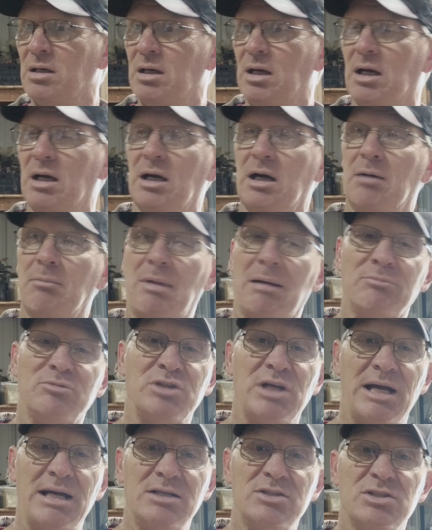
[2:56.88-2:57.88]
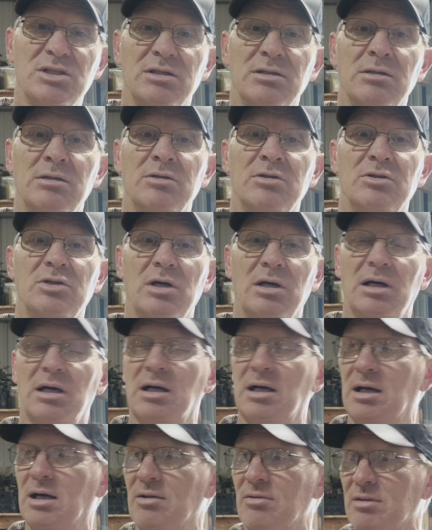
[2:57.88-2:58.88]
I'm changing
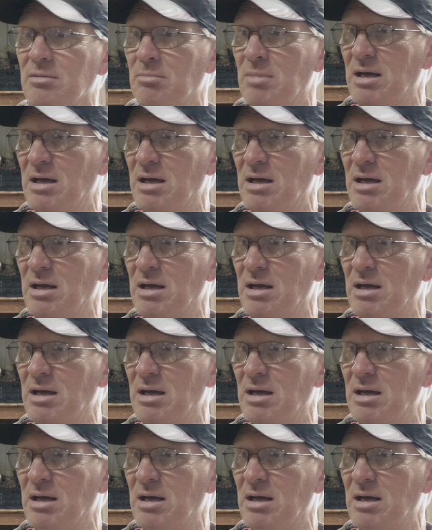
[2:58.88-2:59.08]
the